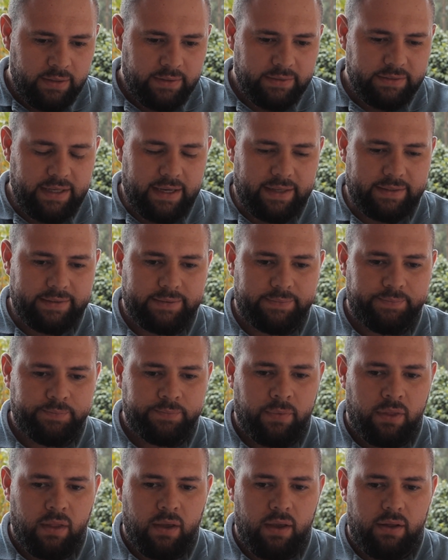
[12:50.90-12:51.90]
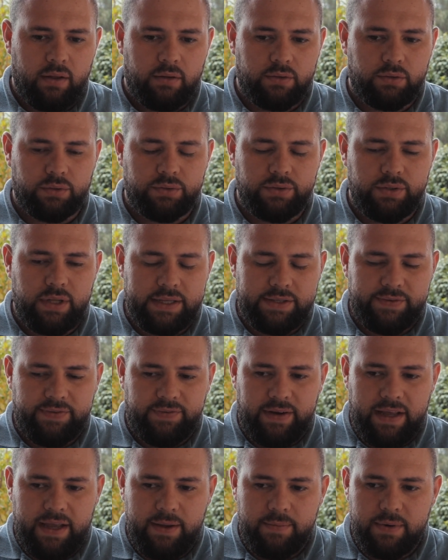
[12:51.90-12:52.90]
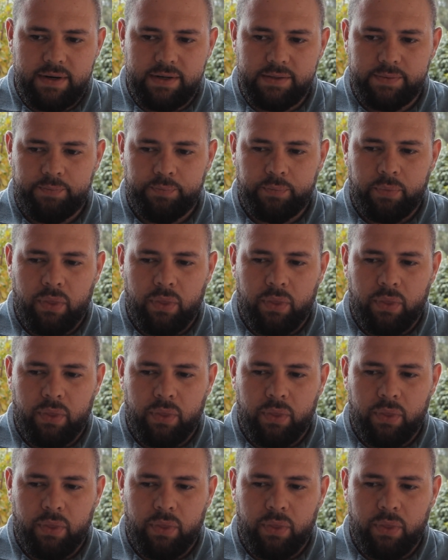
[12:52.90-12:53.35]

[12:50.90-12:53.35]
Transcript: Yes, those nut flavors,